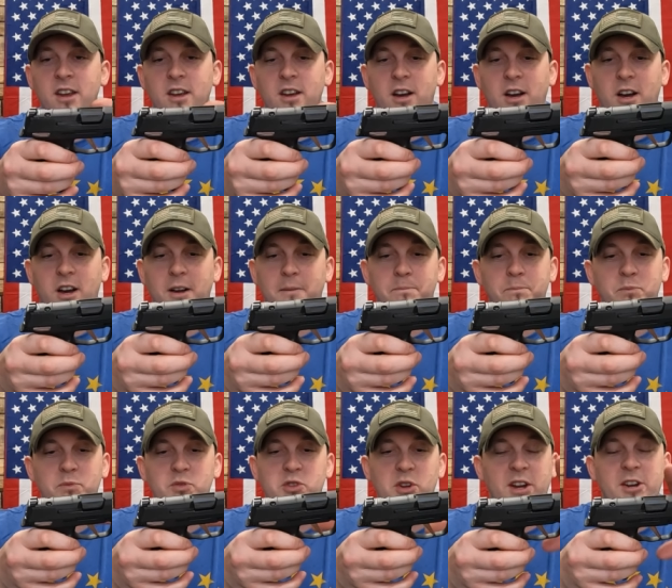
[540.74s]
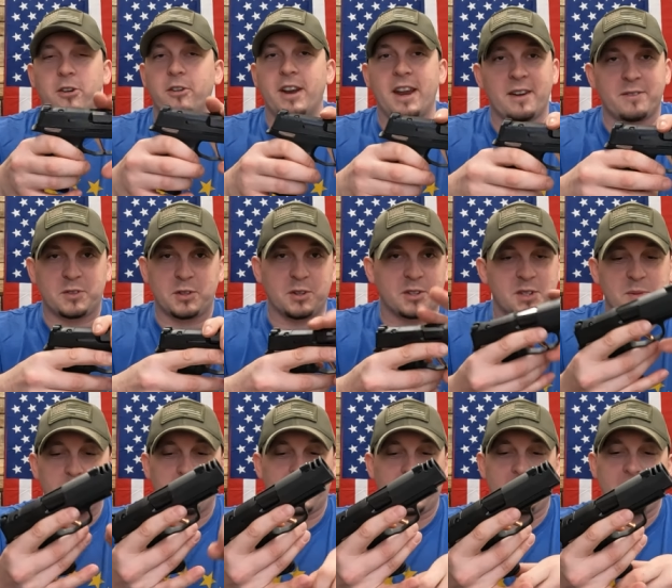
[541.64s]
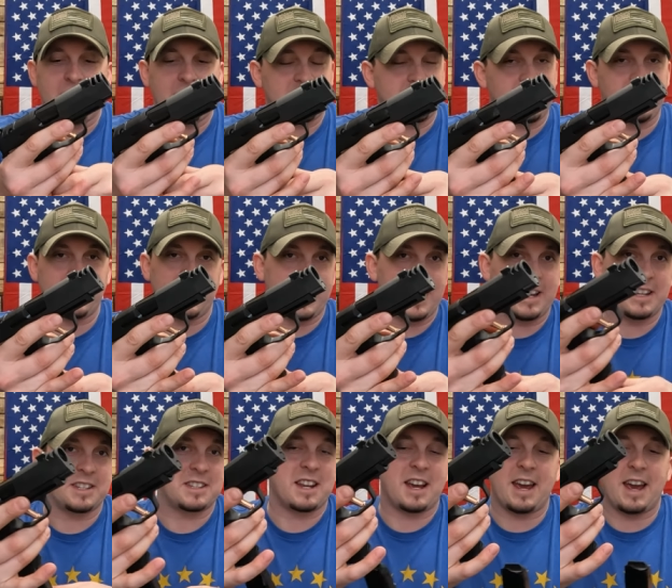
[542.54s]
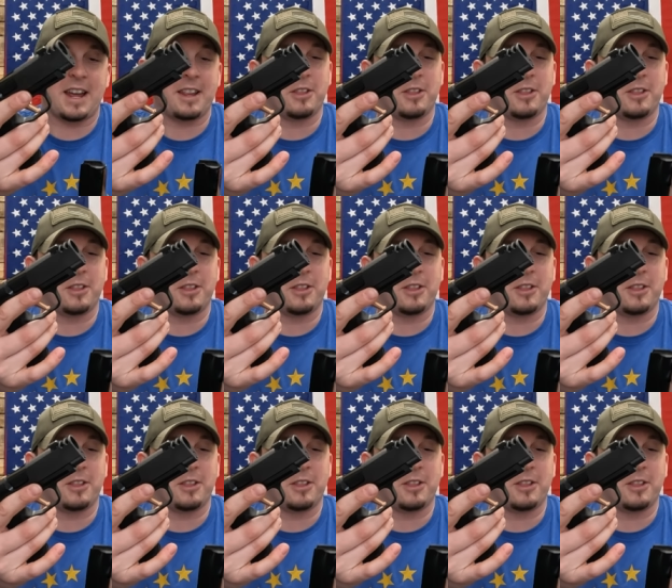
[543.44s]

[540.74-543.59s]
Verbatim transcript: Um, so I don't have to explain that to you guys. I, I,